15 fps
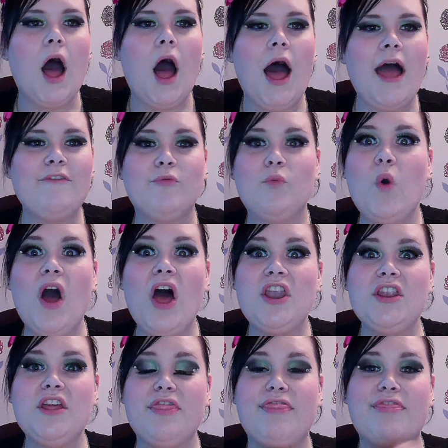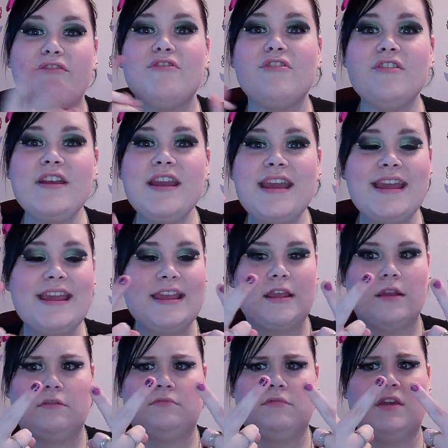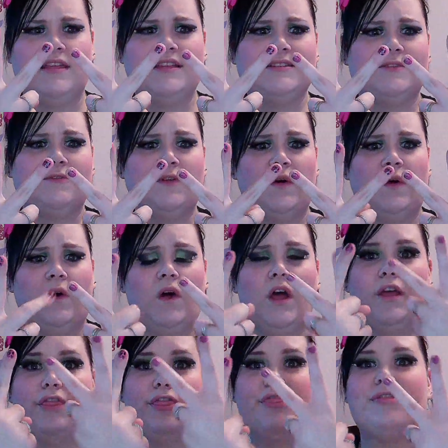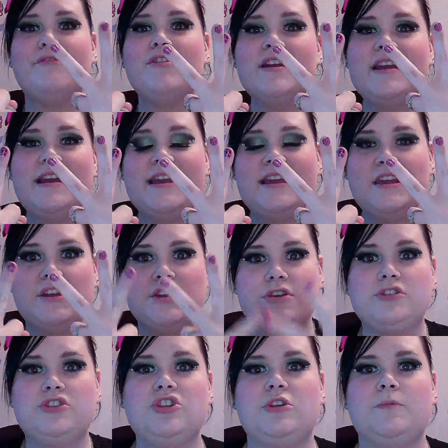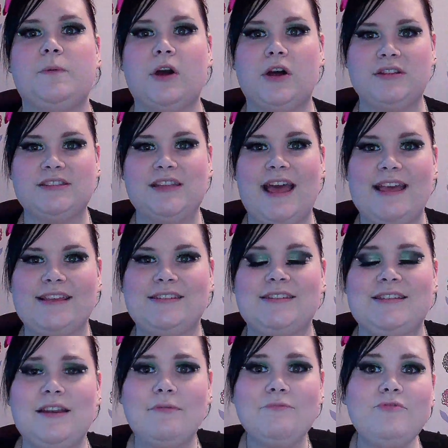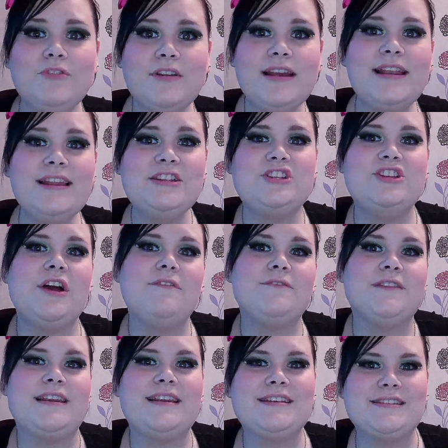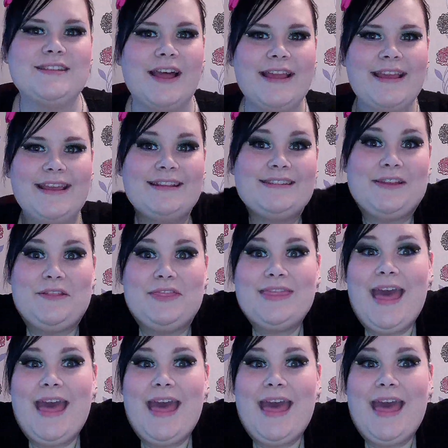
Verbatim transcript: I've won three, no that's four, three YouTube contests and I'm really chuffed and excited, so